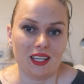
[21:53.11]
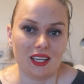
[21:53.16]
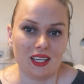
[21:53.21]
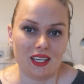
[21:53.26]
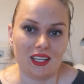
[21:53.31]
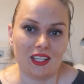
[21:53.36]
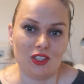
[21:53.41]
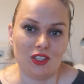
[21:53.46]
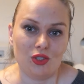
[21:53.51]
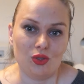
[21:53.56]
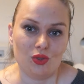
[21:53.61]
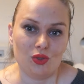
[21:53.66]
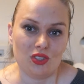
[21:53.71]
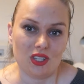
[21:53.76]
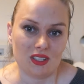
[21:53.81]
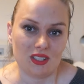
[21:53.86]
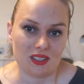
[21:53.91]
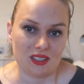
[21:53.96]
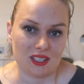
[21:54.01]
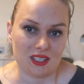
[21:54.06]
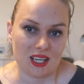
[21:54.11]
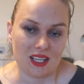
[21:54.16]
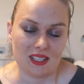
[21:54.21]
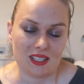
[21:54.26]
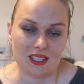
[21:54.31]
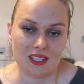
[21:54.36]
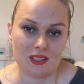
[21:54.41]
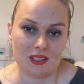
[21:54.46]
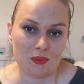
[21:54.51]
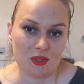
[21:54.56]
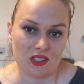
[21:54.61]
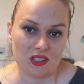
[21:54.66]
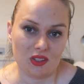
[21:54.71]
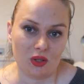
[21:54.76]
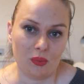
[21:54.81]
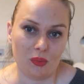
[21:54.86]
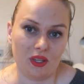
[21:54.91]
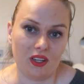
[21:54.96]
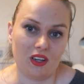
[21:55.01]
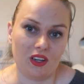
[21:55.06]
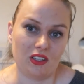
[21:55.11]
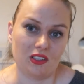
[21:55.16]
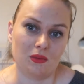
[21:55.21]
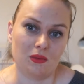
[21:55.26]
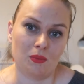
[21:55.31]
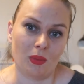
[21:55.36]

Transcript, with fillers: get it too sensitized, especially because